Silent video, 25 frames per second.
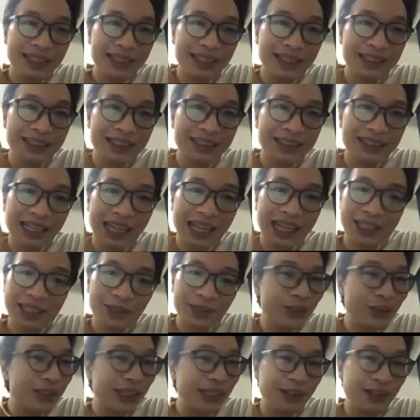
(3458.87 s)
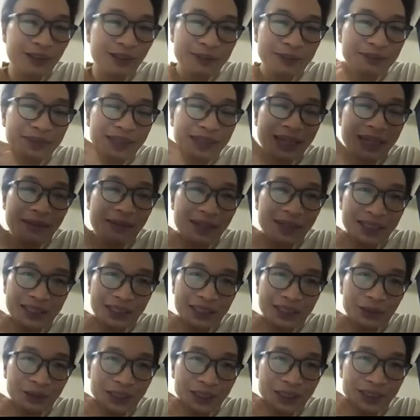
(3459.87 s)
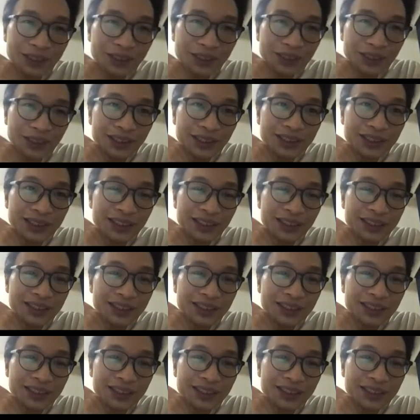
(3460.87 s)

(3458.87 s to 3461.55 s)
then I don't know if gamma is unique or not.